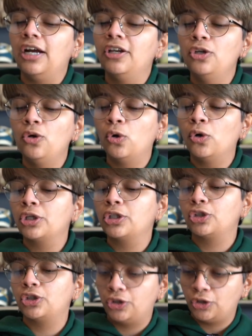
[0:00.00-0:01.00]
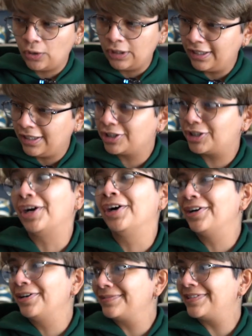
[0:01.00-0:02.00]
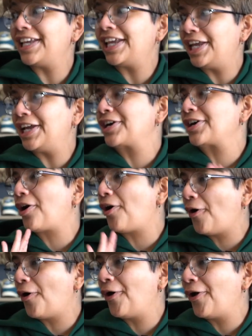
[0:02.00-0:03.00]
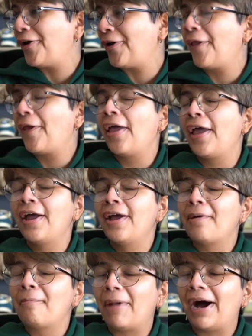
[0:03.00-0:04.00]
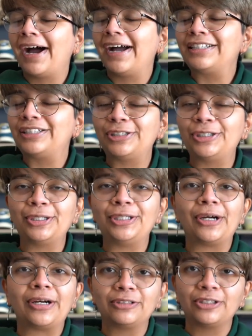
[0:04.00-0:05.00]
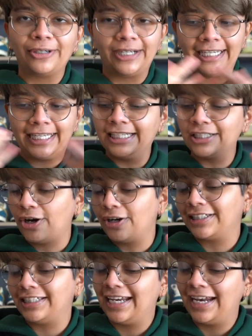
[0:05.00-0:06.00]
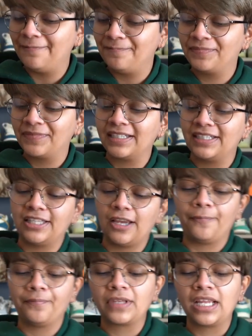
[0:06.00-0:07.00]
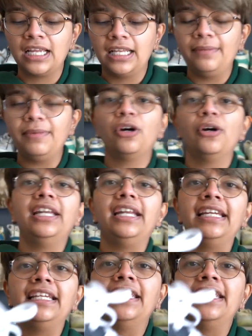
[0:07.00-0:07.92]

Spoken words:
nor germs here on my studio. I'm sorry, I can't talk today. So let me go ahead and